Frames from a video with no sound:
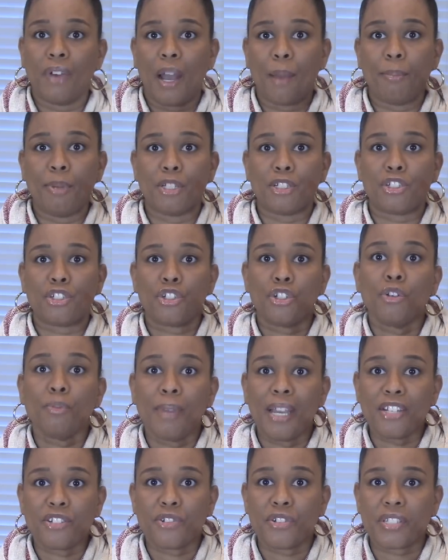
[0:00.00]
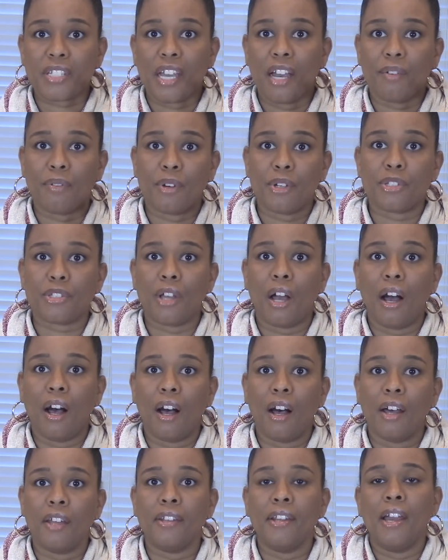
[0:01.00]
I put 2 mattress covers
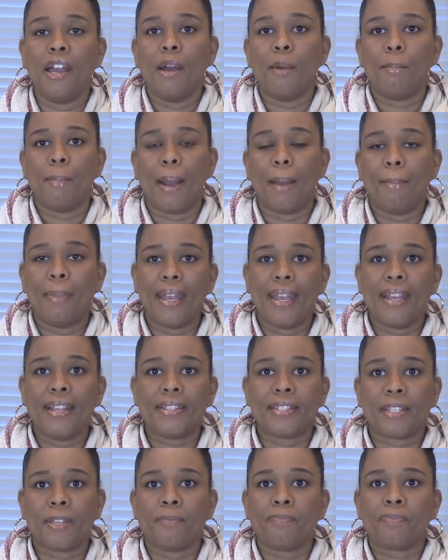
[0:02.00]
on my beds.